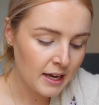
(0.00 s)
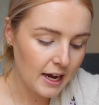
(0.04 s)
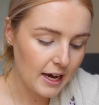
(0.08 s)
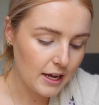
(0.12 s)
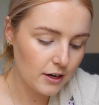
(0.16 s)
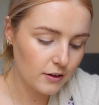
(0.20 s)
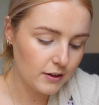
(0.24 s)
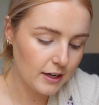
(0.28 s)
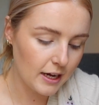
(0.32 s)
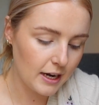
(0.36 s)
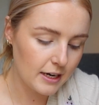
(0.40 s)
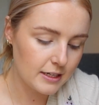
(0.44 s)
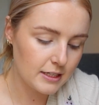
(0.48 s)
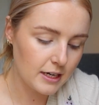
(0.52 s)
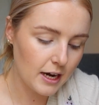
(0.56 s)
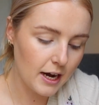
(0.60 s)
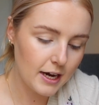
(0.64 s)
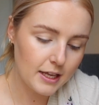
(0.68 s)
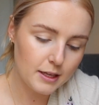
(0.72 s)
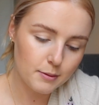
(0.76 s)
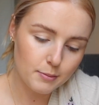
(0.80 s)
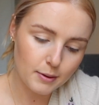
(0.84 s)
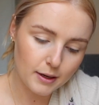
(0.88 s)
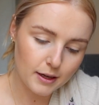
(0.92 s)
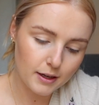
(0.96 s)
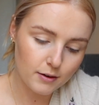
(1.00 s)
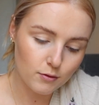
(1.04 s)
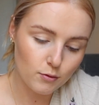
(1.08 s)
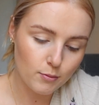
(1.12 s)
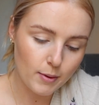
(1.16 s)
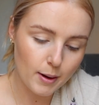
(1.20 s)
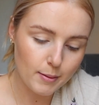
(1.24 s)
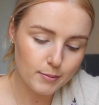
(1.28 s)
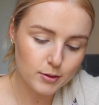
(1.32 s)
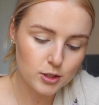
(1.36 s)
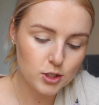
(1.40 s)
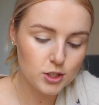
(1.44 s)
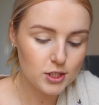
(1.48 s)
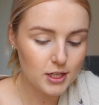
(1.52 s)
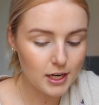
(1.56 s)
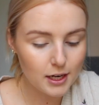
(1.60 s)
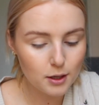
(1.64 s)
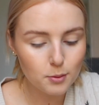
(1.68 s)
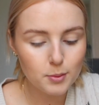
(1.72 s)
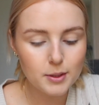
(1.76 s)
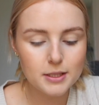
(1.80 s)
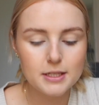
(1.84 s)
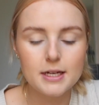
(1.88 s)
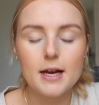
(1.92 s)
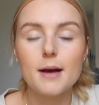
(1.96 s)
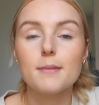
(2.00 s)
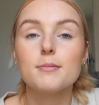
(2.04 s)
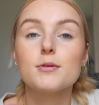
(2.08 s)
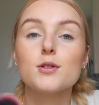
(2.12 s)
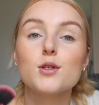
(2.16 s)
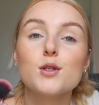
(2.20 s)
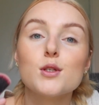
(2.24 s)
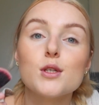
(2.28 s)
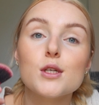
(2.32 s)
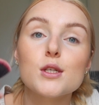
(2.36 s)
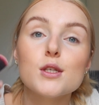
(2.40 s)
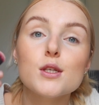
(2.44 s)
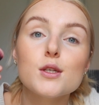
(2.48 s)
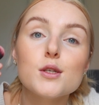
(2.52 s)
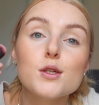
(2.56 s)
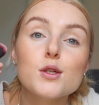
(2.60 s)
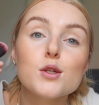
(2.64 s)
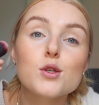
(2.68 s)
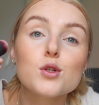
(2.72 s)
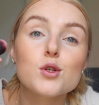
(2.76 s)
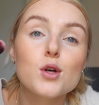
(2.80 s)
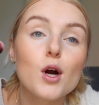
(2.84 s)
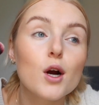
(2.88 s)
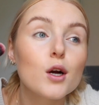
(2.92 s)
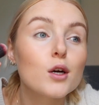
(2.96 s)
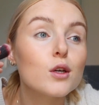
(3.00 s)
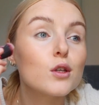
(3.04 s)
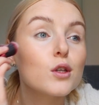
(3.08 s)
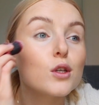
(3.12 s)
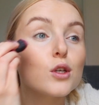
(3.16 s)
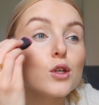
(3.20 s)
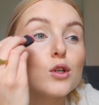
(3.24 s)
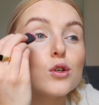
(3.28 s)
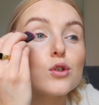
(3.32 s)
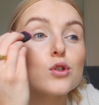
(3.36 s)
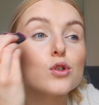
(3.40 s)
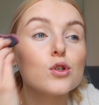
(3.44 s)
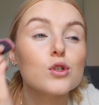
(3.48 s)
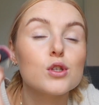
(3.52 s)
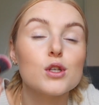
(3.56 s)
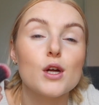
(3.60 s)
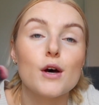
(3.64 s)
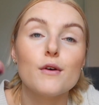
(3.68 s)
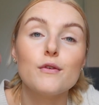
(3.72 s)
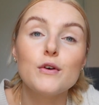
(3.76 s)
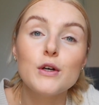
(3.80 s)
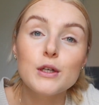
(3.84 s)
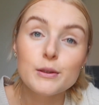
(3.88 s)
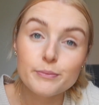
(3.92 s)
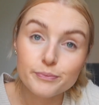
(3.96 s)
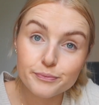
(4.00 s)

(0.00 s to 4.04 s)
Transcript: And I'll get a tiny bit, and remember just a little bit Debs because this is stronger than usual stuff.